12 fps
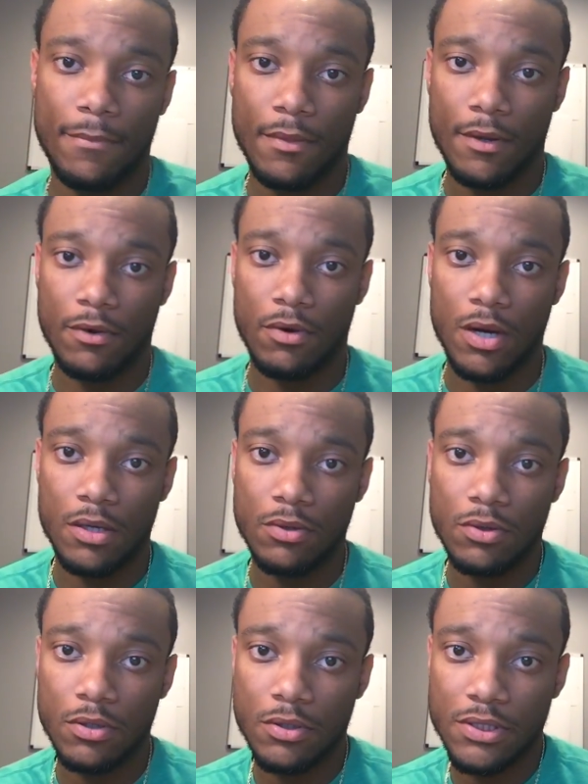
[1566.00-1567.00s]

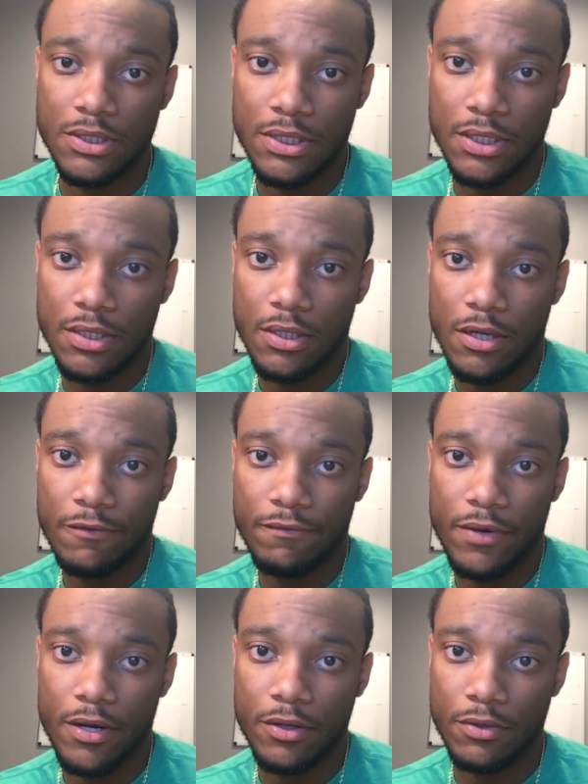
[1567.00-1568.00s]
Grindharder said, a lot of
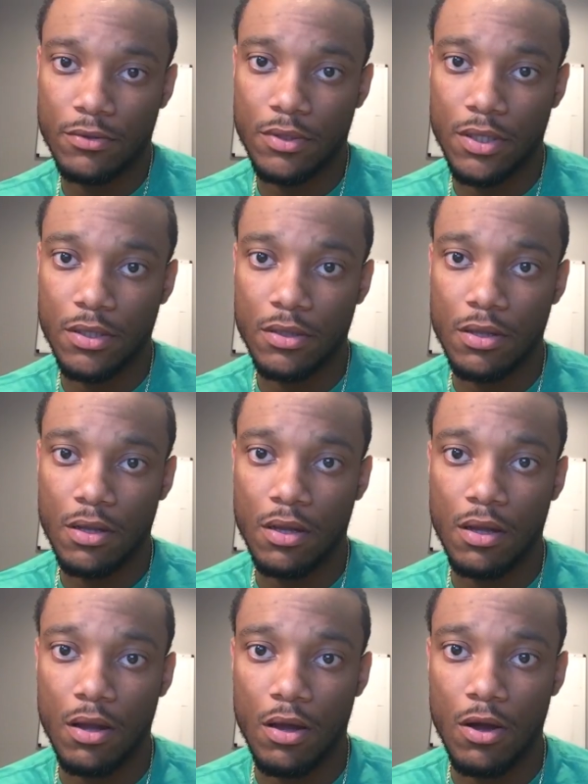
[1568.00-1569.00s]
value in
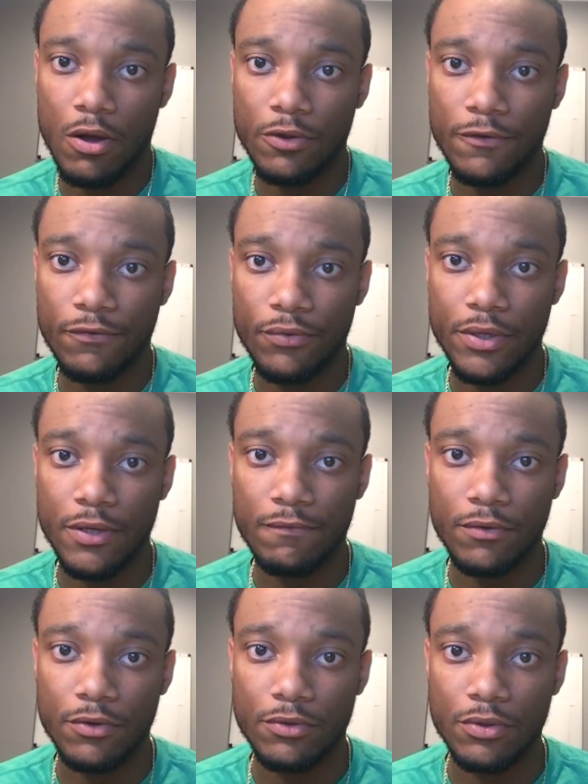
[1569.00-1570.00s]
all the free
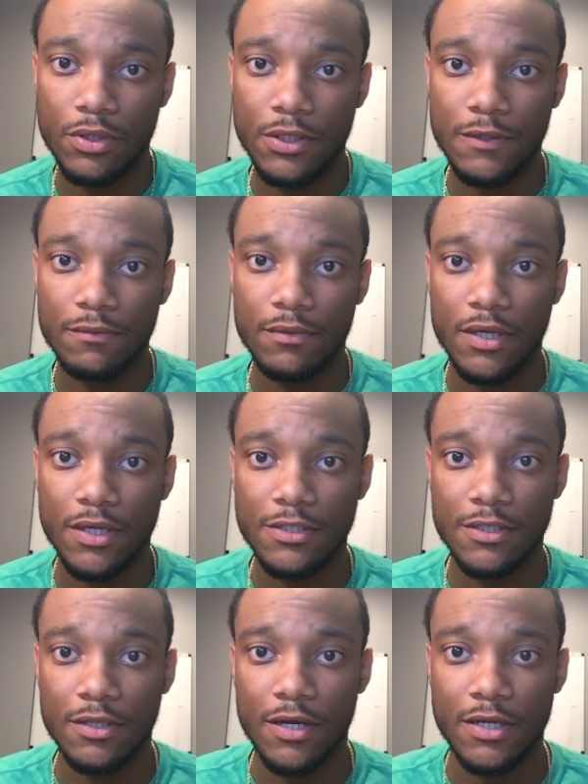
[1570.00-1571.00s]
info you give. Thanks a
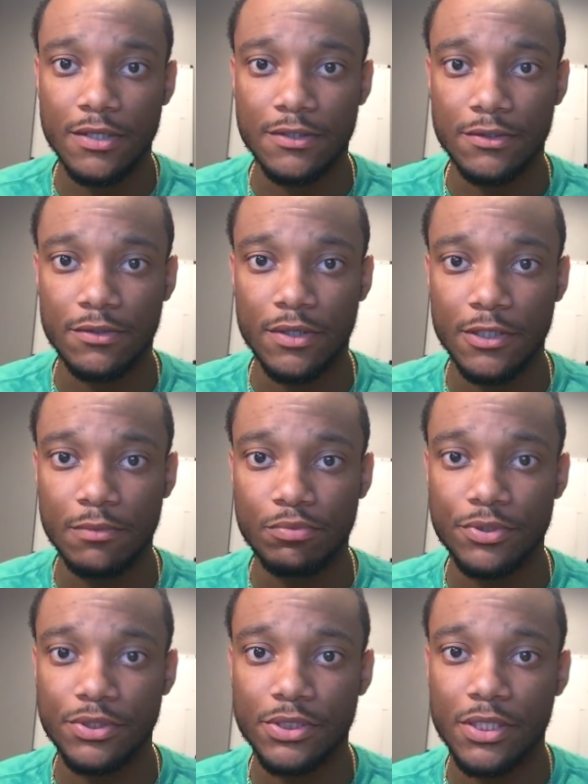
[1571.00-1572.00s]
lot. It's greatly
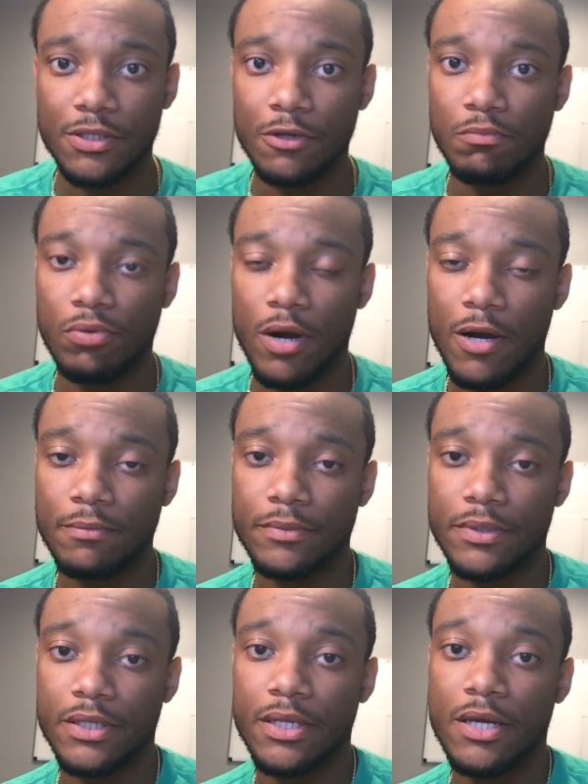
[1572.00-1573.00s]
appreciated. No problem,
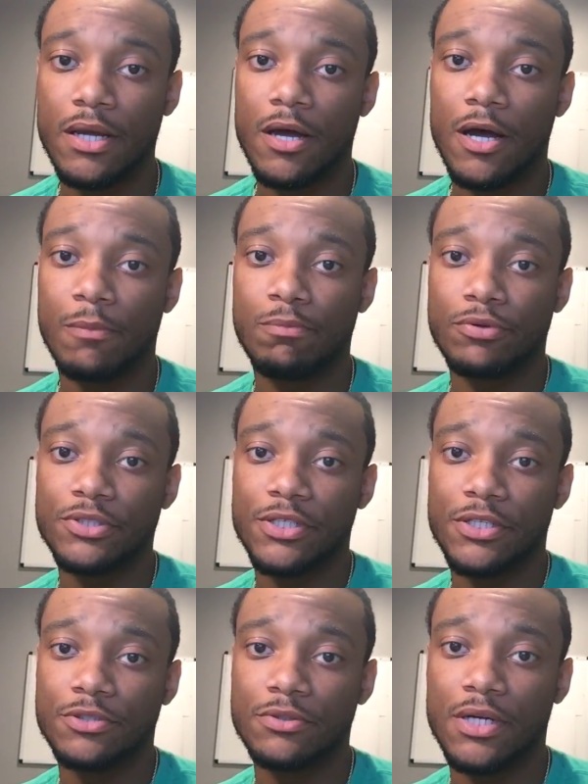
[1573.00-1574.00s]
man. I
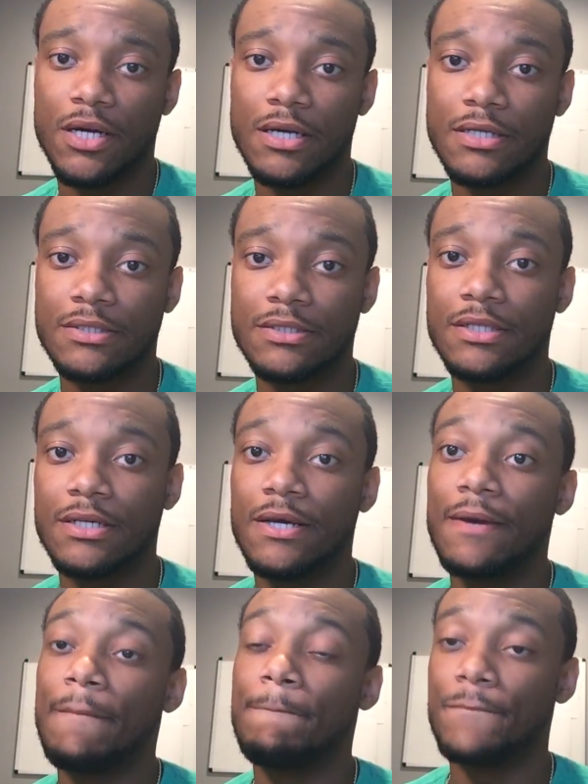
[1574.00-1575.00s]
appreciate you guys
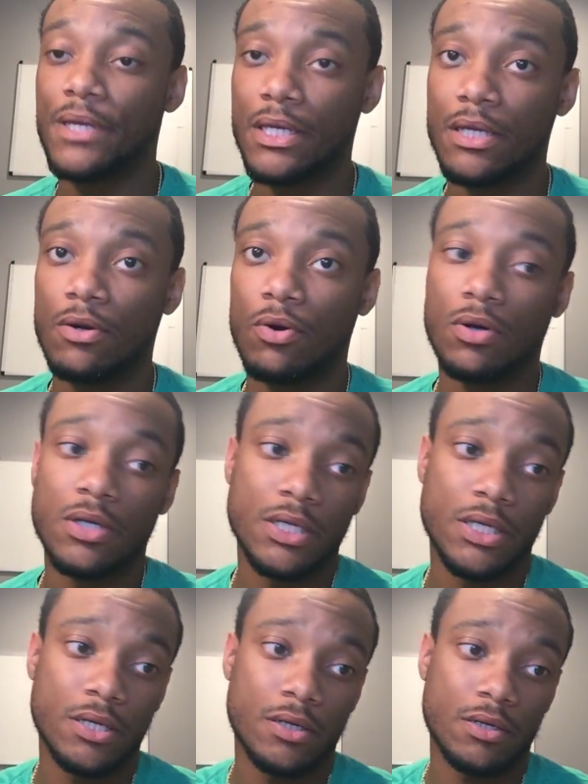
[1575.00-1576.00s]
being on
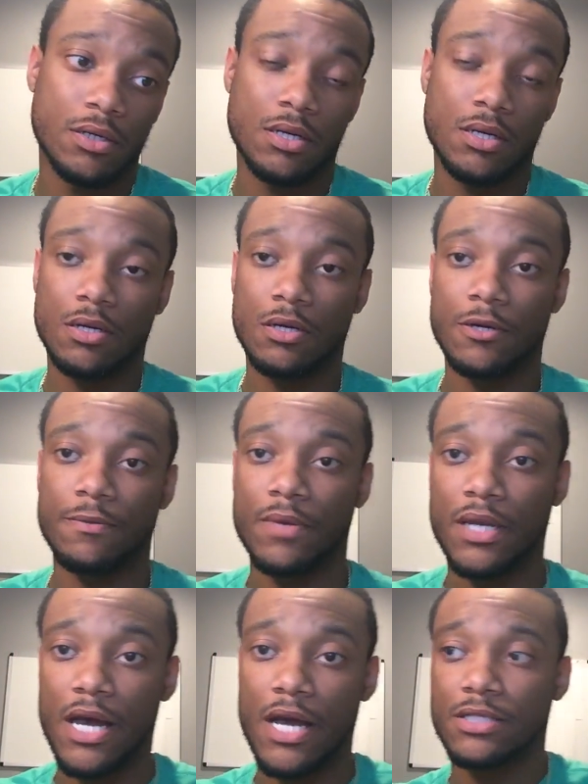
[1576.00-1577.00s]
here
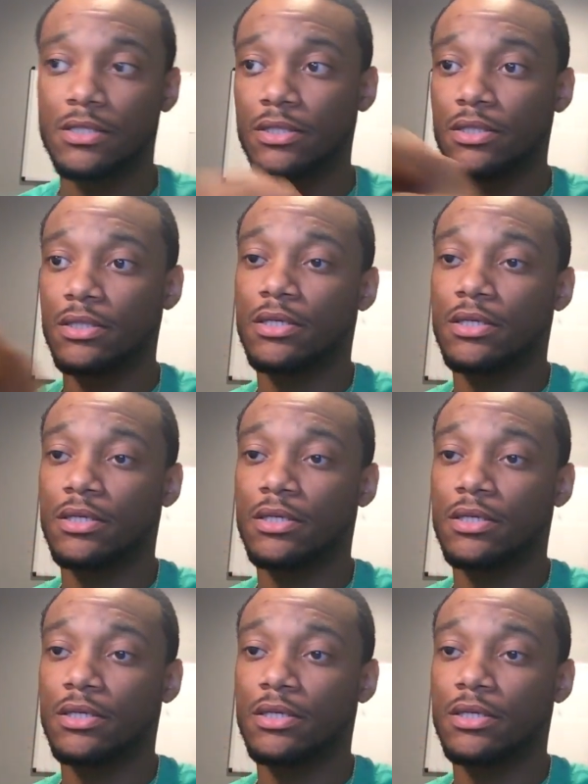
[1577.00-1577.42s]
and actually